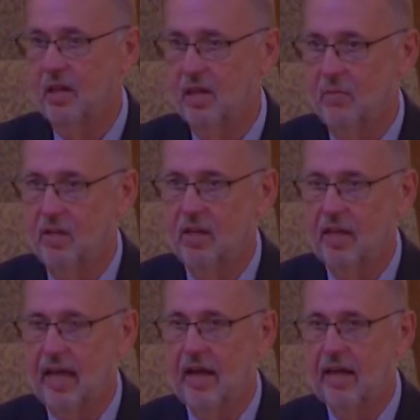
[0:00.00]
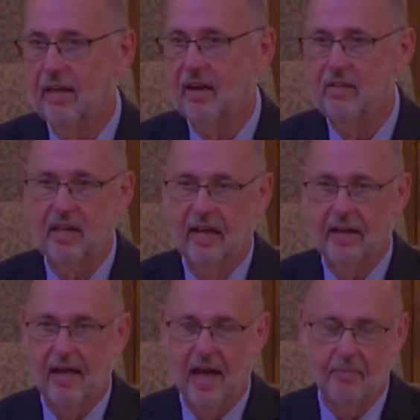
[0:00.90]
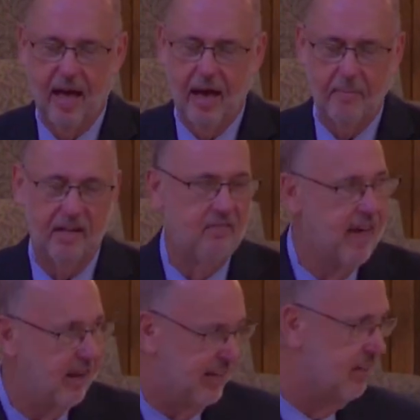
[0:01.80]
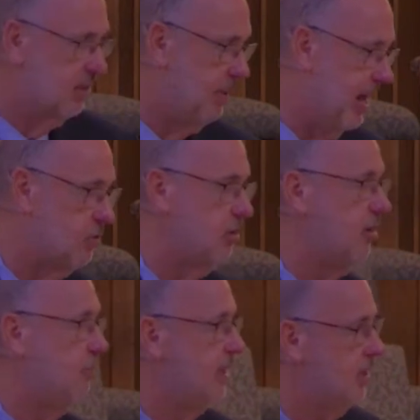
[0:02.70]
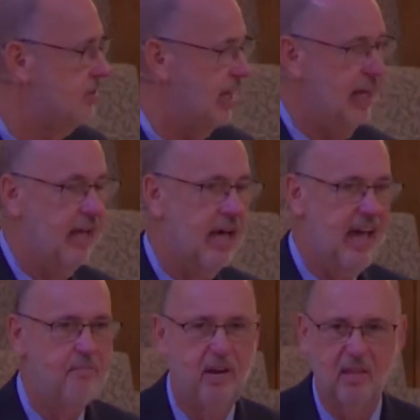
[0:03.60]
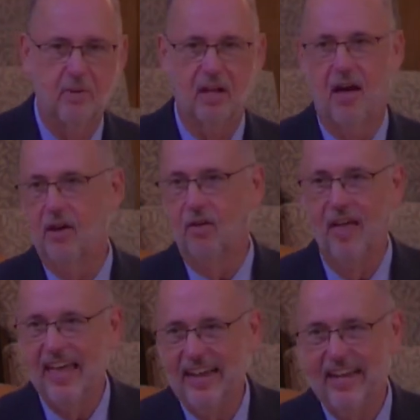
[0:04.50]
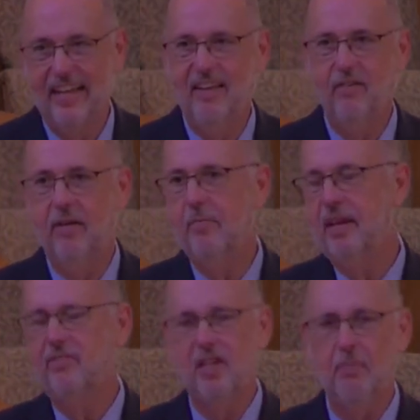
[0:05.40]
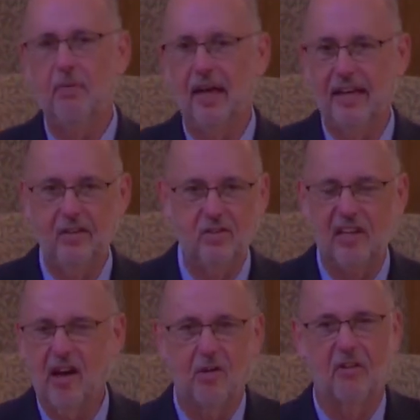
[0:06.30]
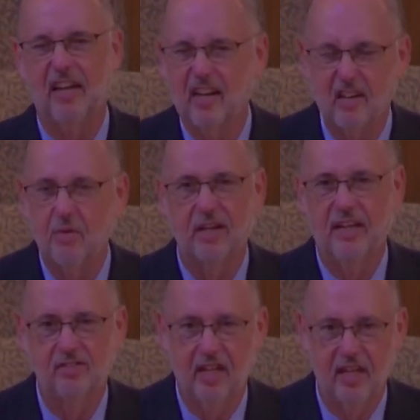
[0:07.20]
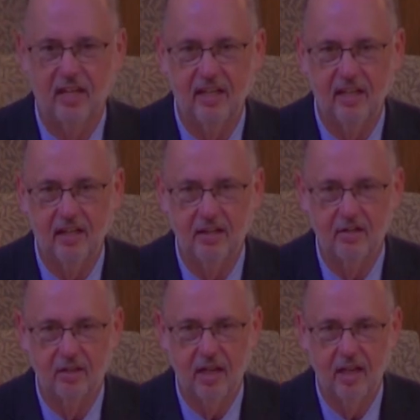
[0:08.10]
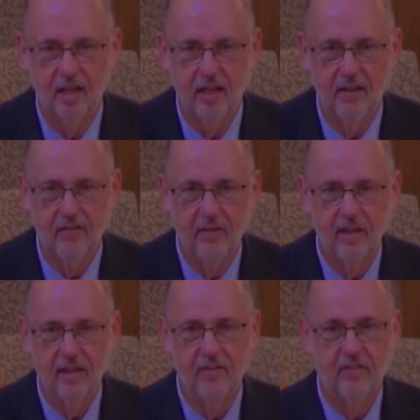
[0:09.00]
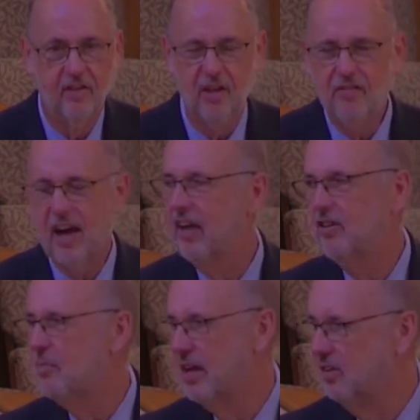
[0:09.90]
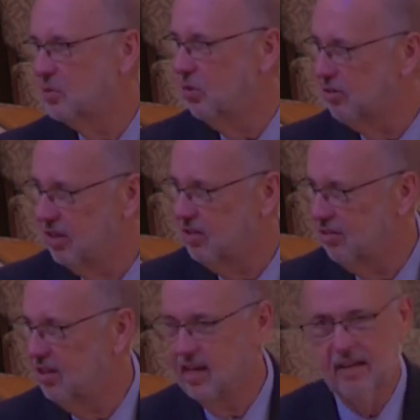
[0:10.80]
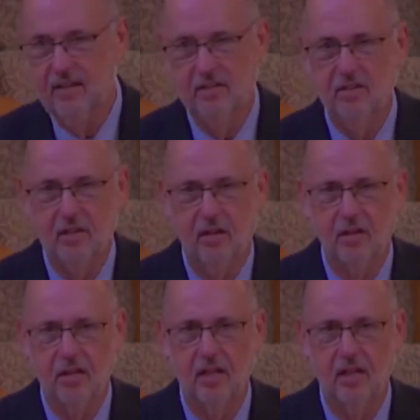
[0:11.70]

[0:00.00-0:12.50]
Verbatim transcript: We can have, you know, I, am I'm, I'm an advantage as a pastor here because I, have, I have Beth McConnell. I mean, if she plays, y'all don't care what I say. Okay. You've gotten your money's worth. Okay. It's all good.